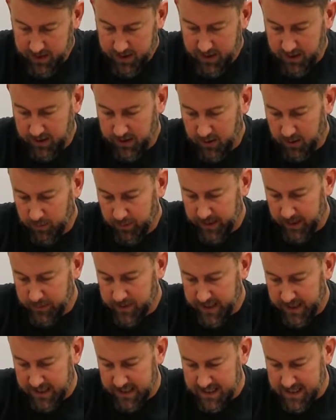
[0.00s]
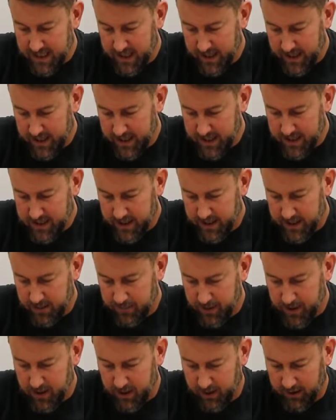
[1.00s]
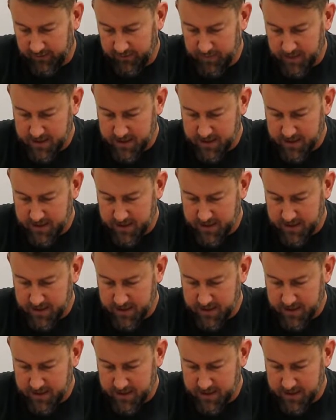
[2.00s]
Now normally I would take a tiny bit off,